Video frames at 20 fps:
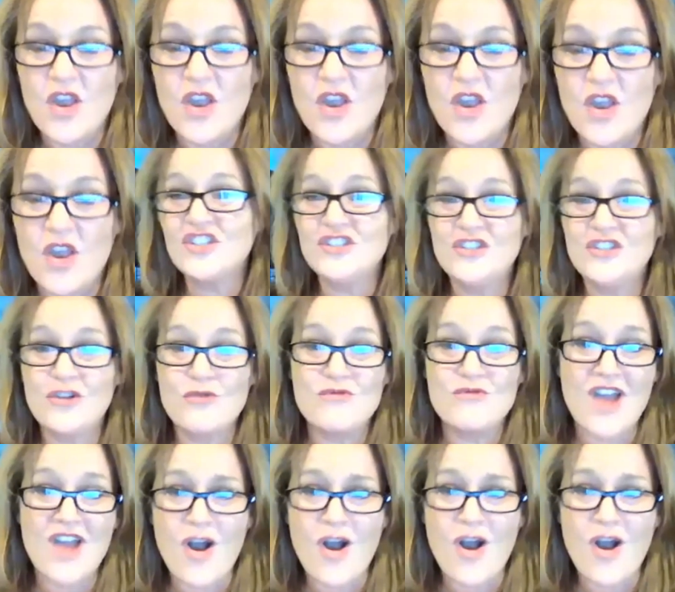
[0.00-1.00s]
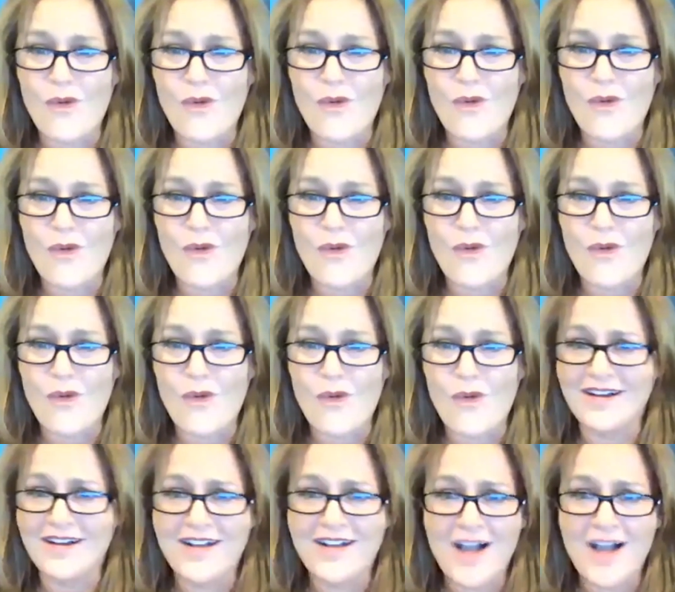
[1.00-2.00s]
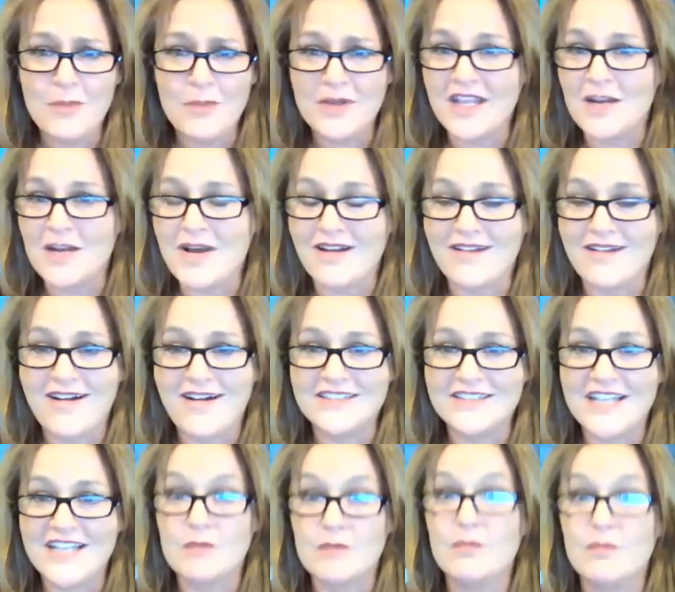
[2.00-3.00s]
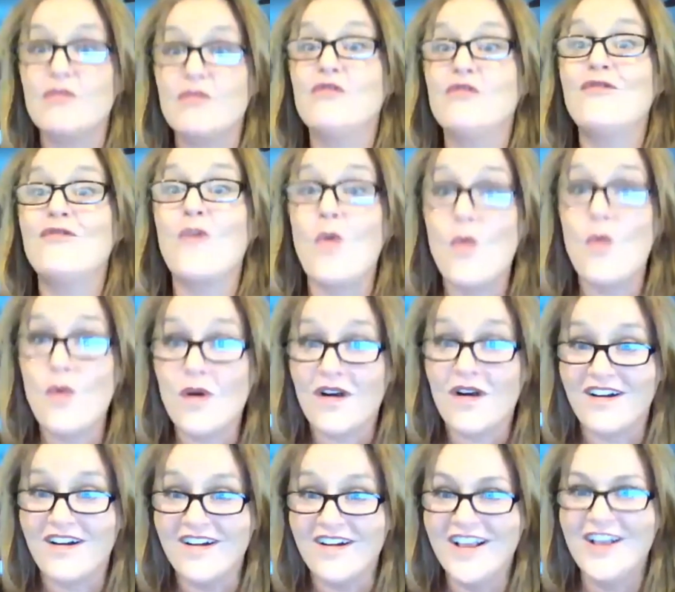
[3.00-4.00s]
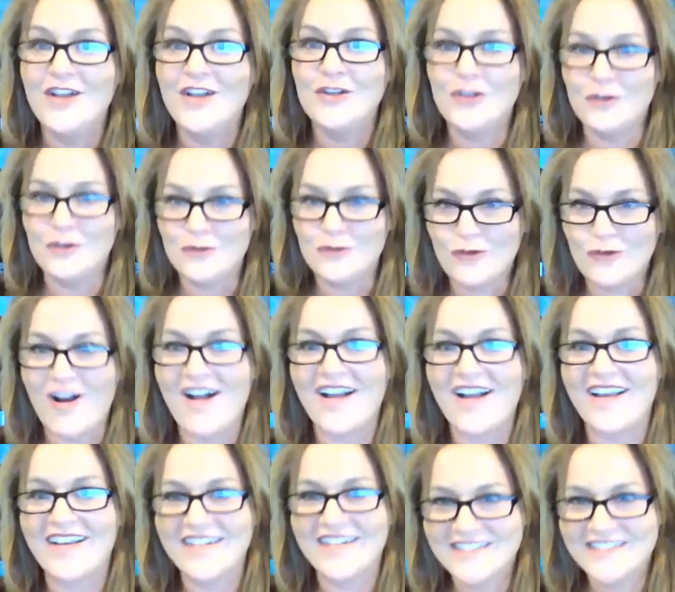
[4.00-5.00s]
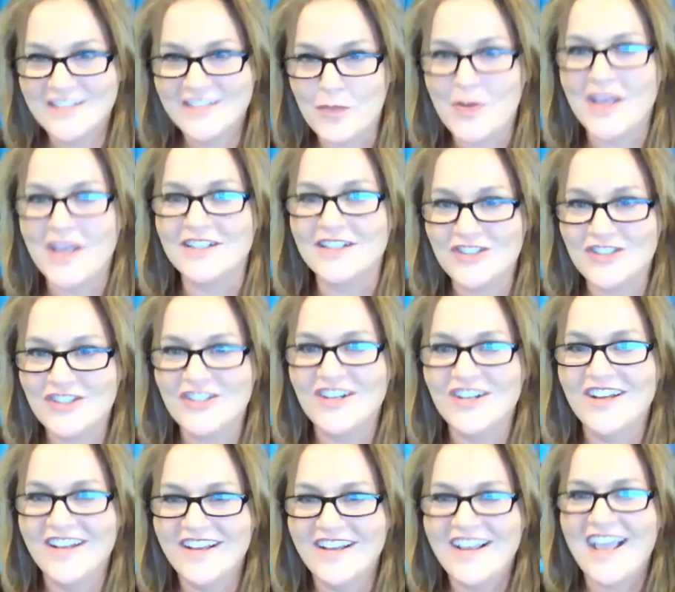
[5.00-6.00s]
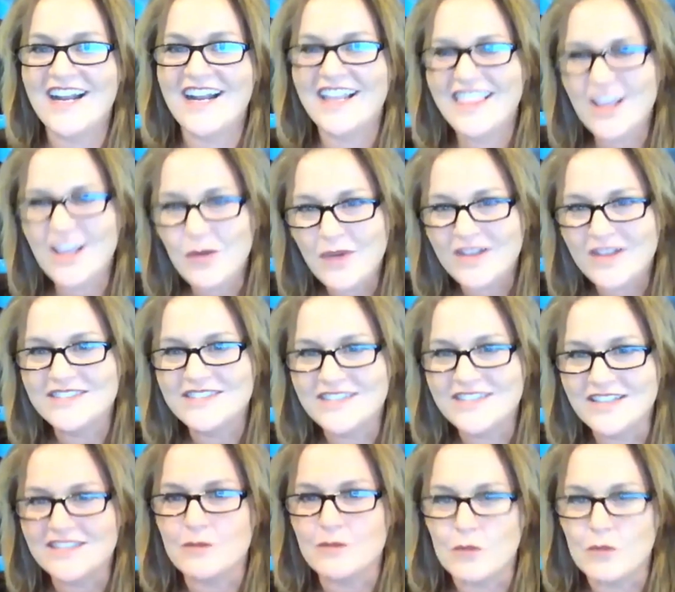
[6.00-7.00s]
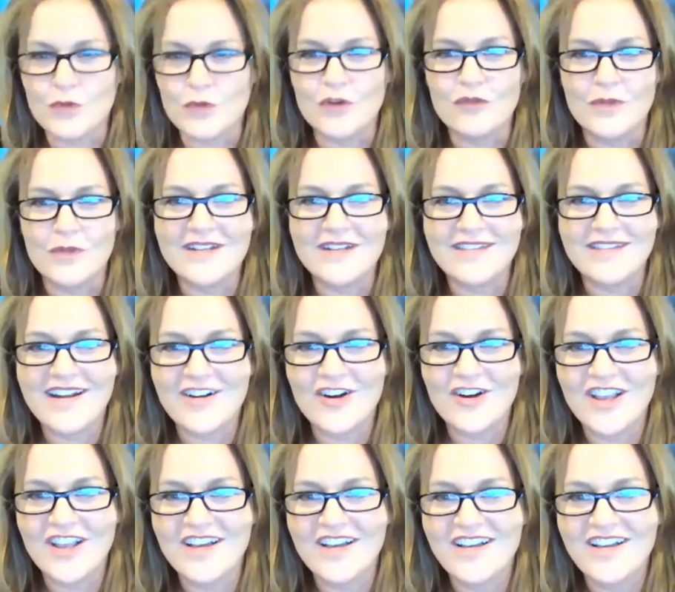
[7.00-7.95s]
should you know about a company and about a contact before you try to pitch? And I think we could see some improvement in that area.